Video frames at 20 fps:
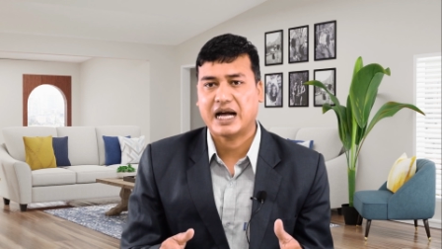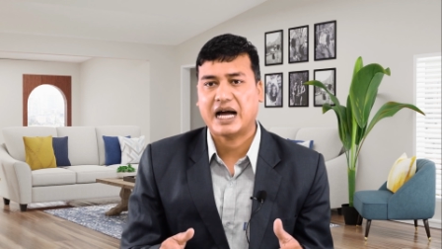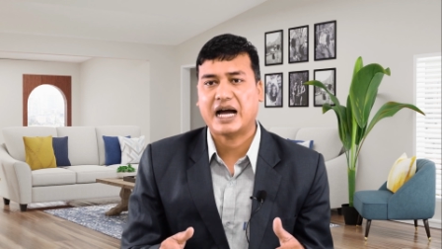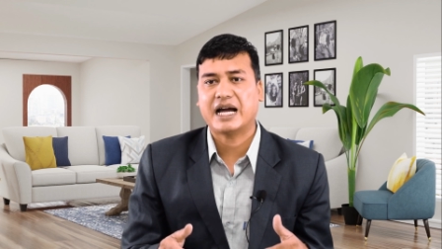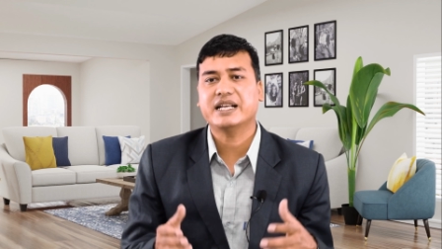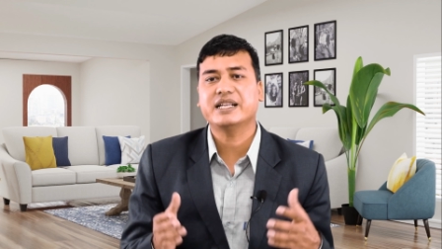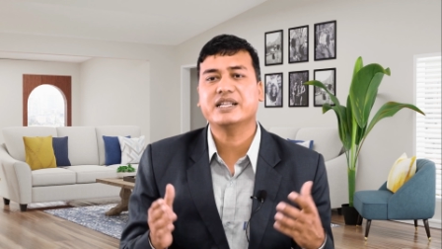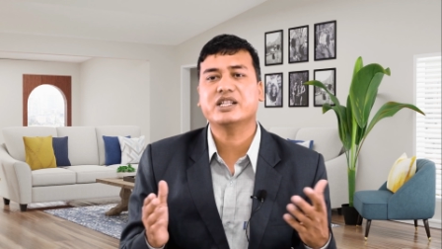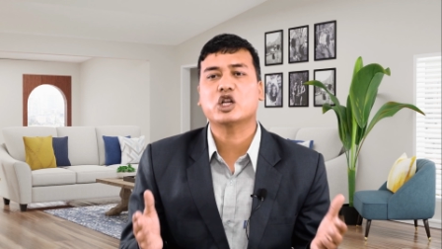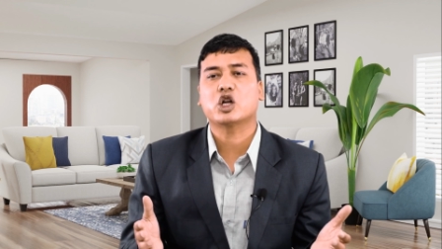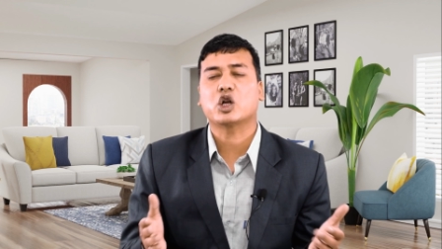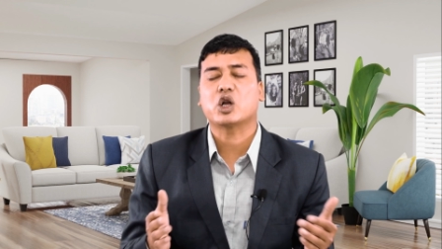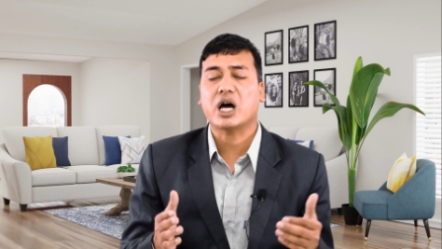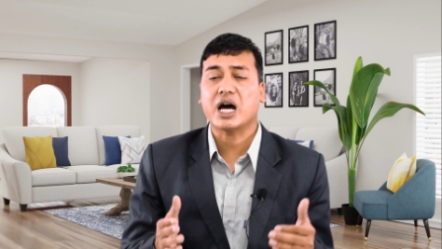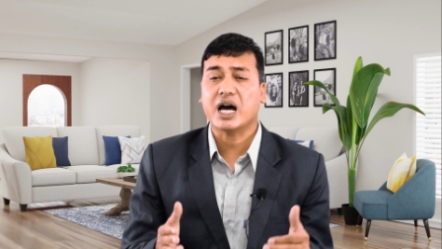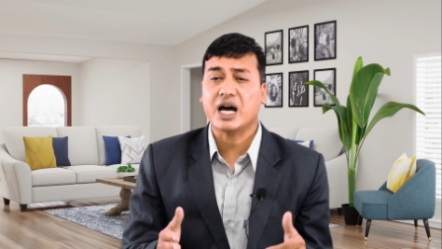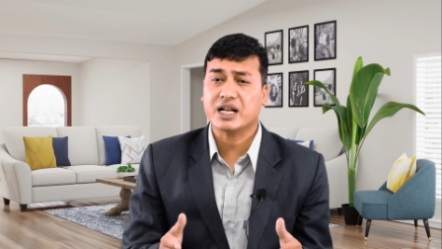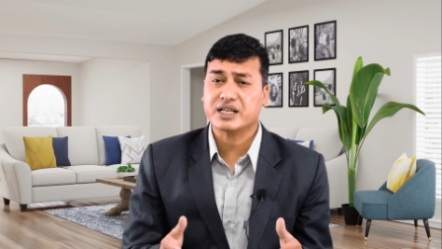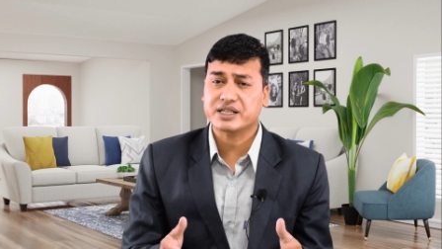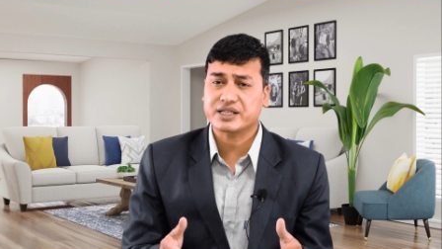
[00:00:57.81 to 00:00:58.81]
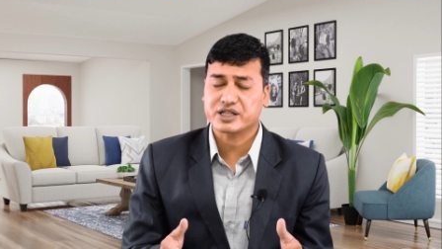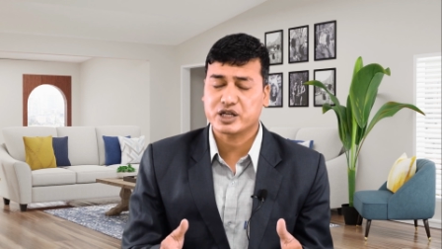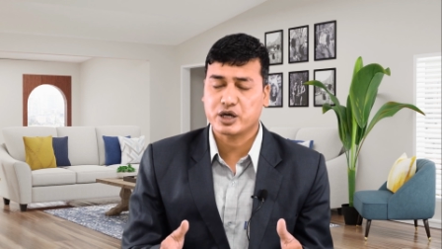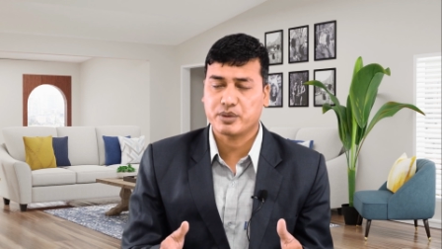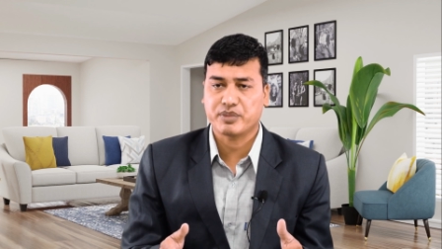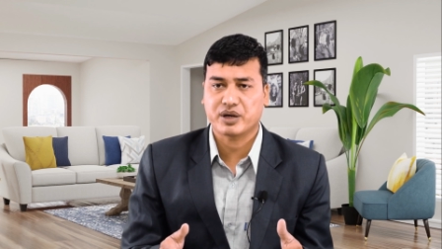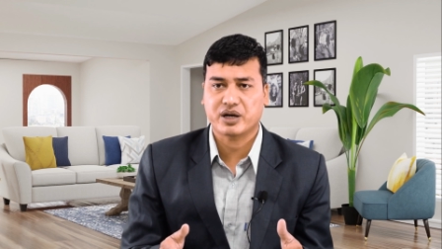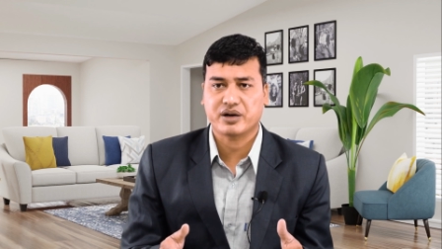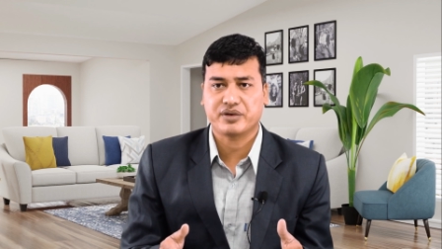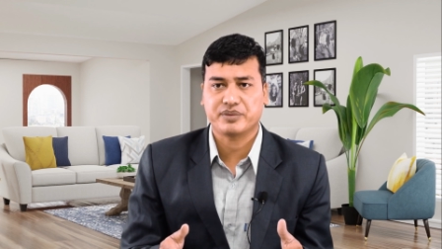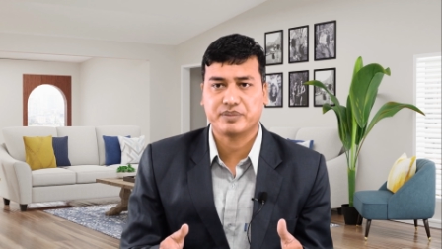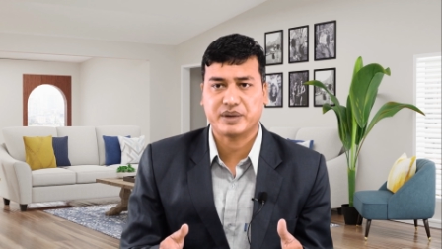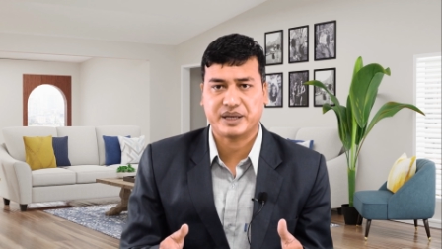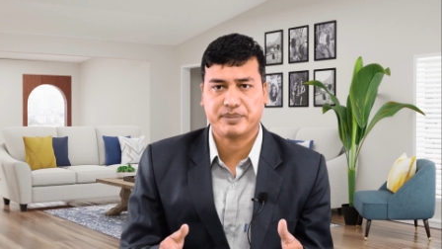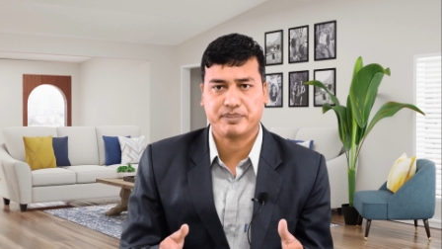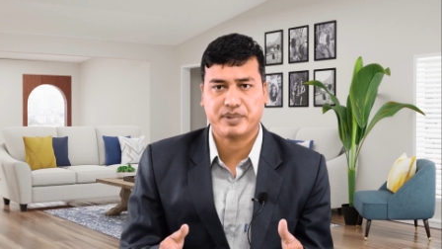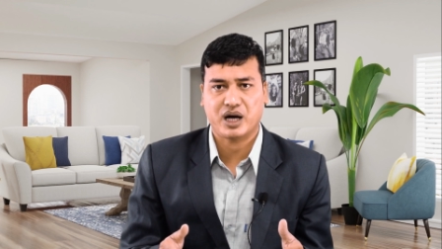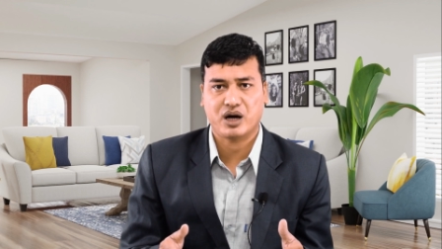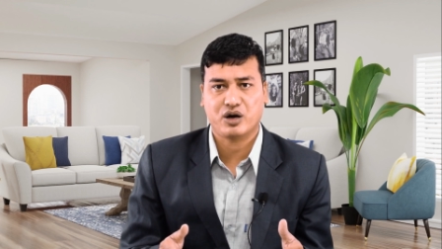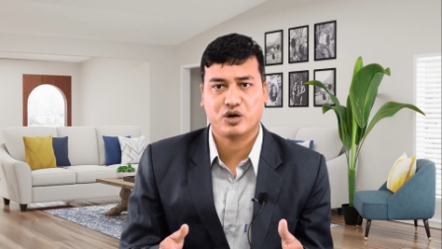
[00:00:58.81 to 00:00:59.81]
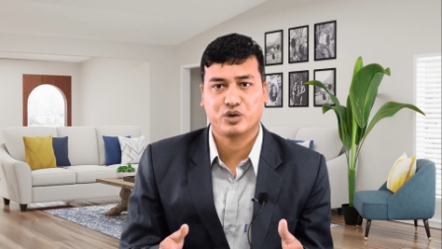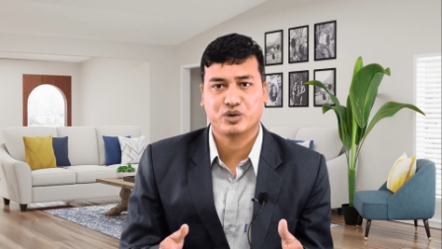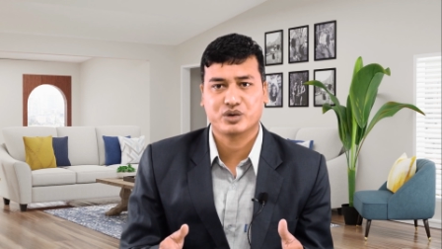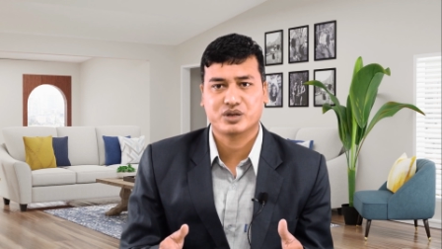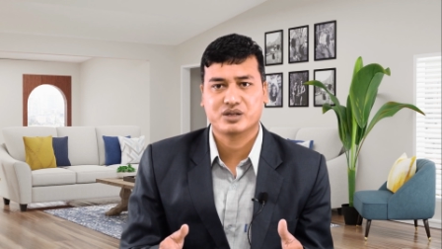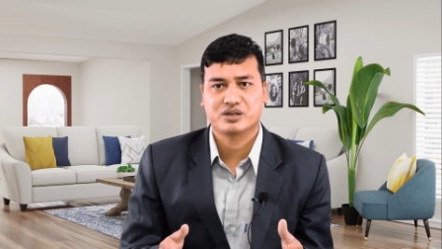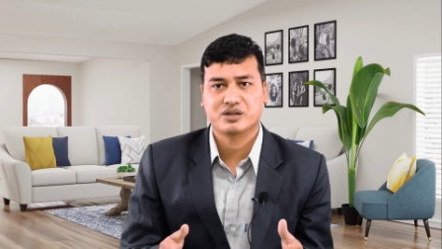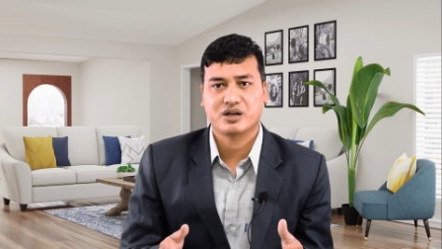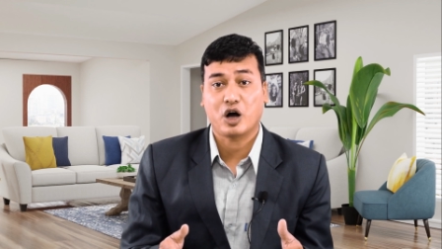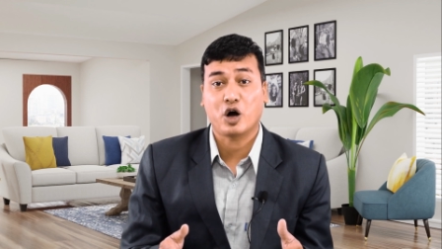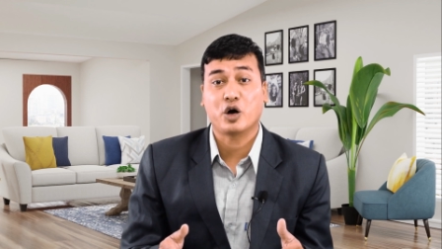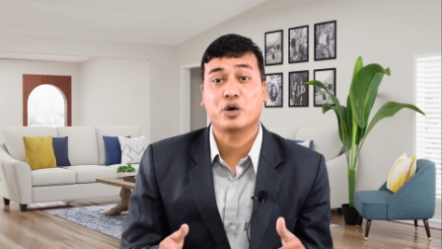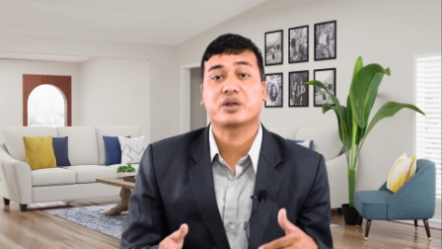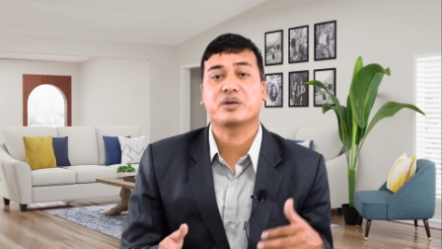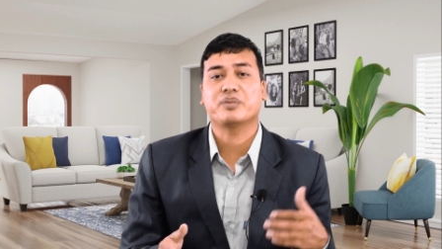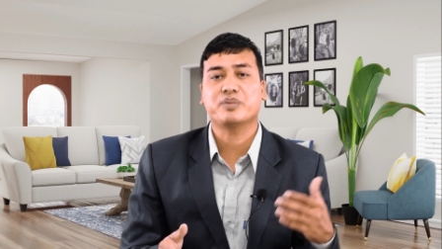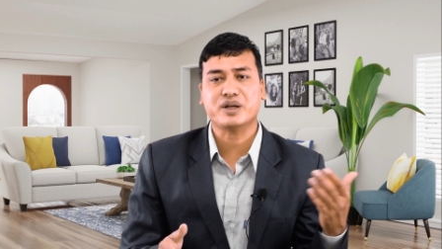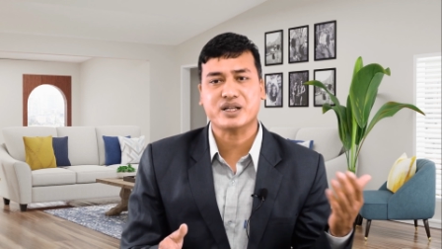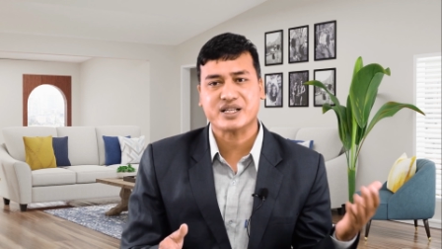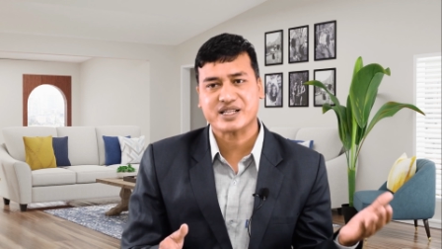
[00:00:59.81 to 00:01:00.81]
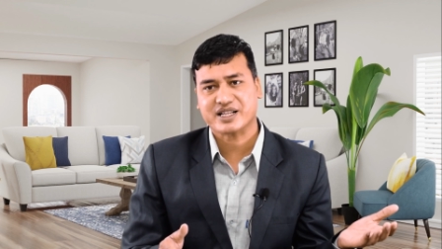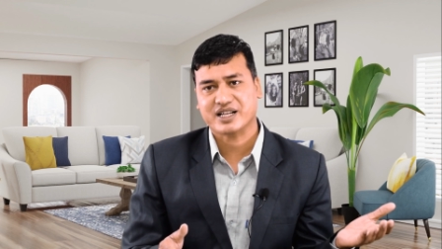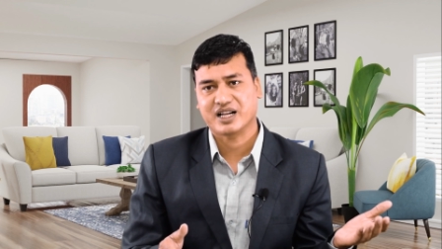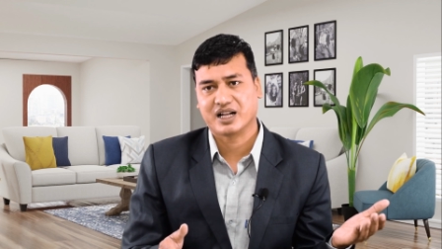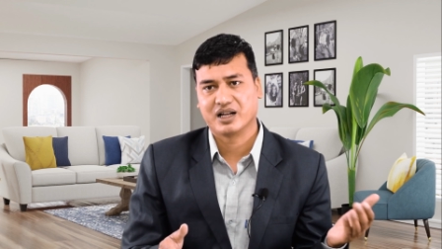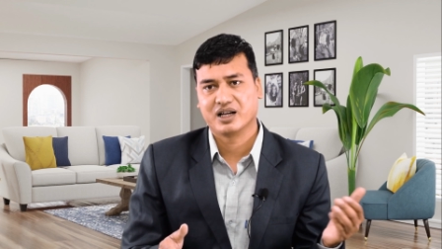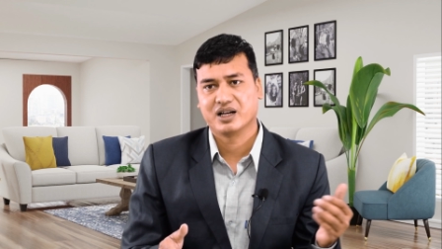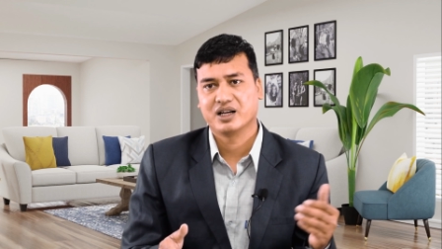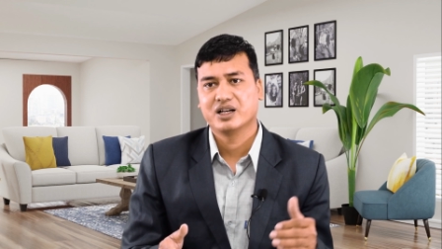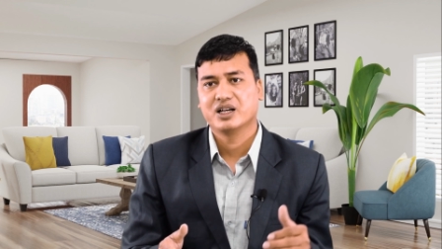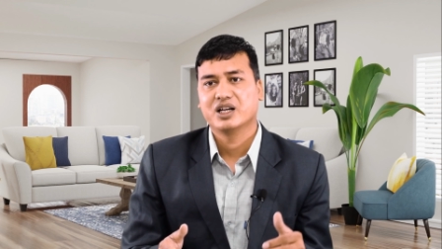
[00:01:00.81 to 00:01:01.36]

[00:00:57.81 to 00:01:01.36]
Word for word: I need a large number of manpower or the personnel